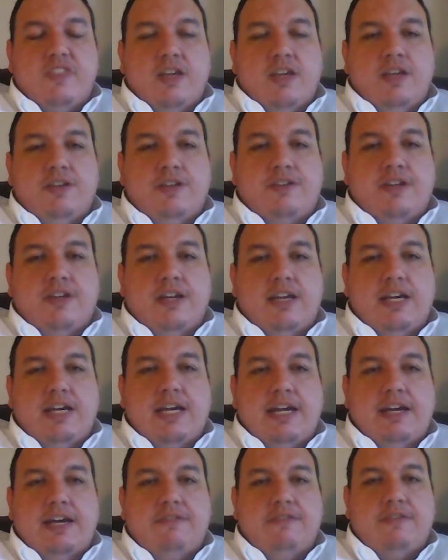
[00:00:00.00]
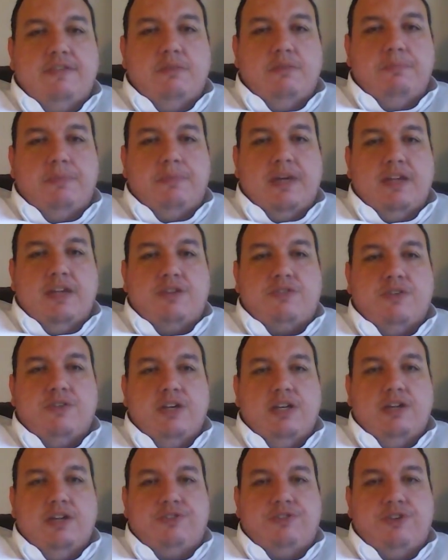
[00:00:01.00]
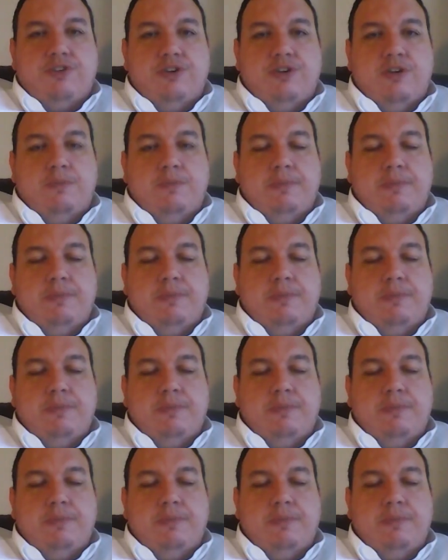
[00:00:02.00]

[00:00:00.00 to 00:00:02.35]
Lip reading: it's going to have basically a certain